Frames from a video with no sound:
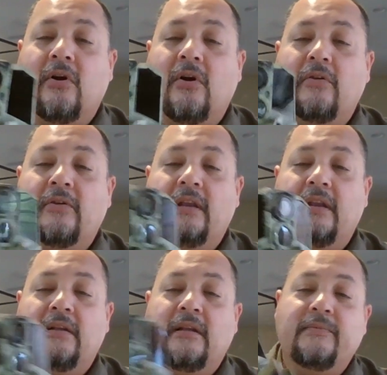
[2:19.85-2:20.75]
card that
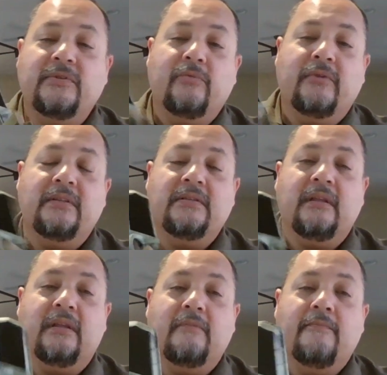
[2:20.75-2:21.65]
comes with this
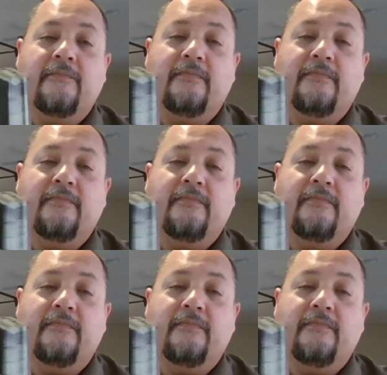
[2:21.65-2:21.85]
thing.